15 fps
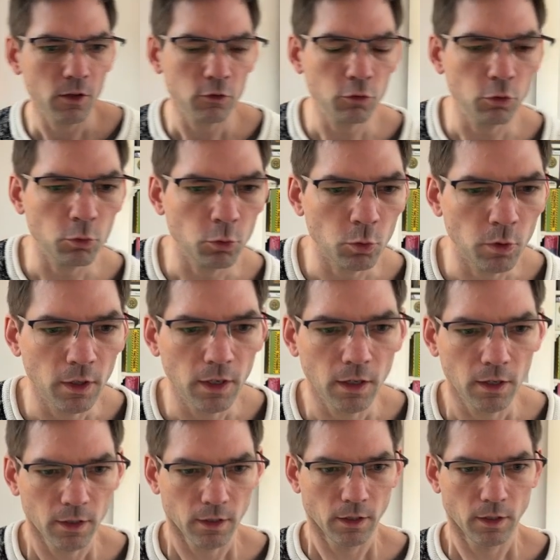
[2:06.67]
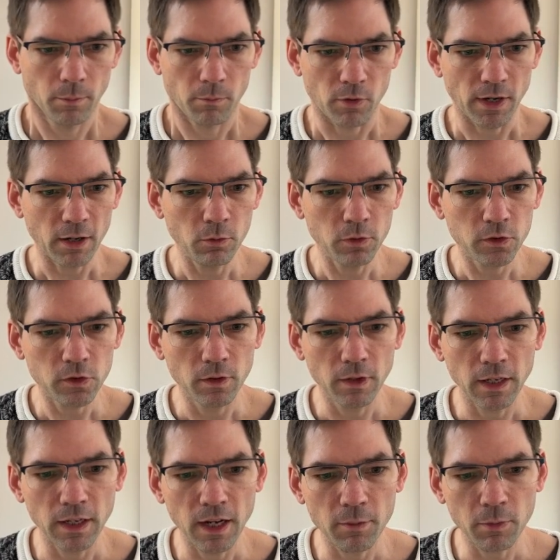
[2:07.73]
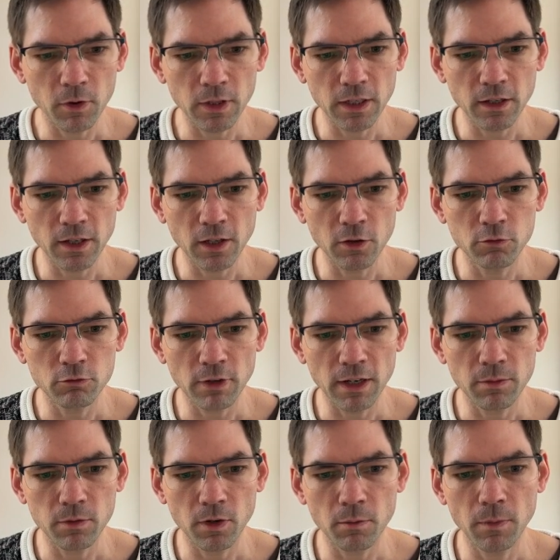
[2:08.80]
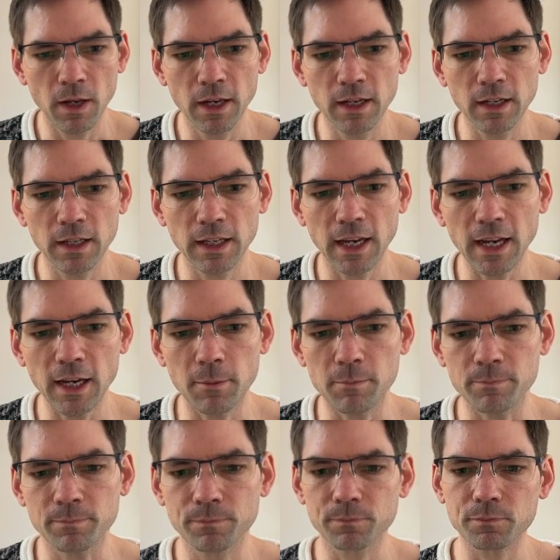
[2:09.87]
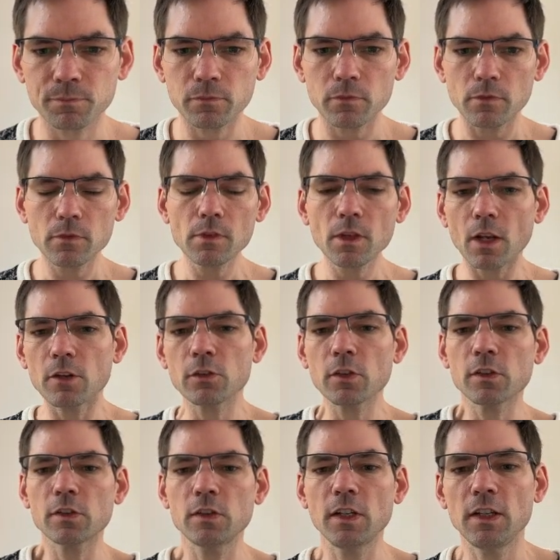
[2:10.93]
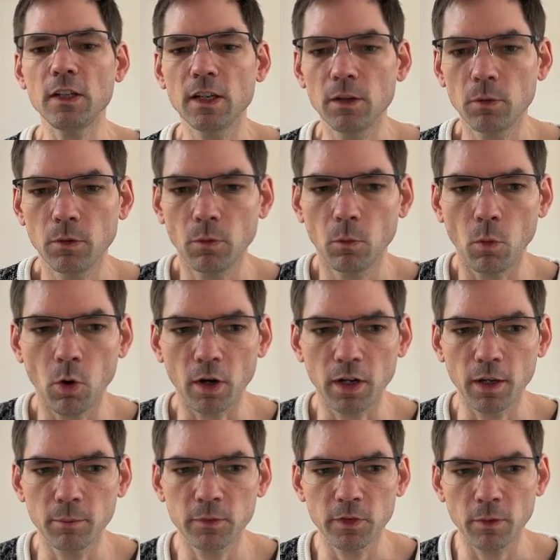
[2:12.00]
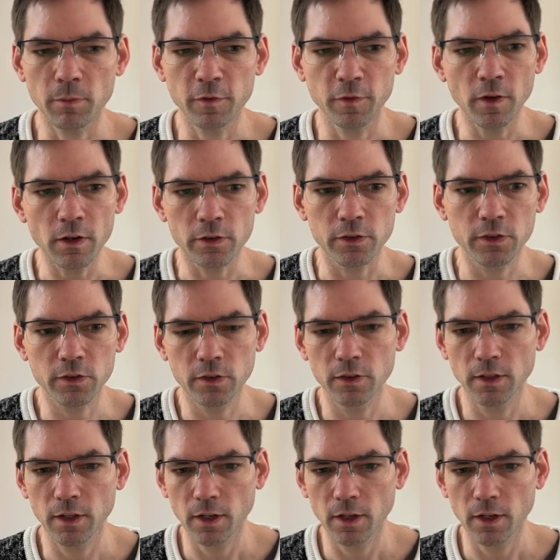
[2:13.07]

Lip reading: to browse, and then we're going to click on random game. So let's see what comes up first.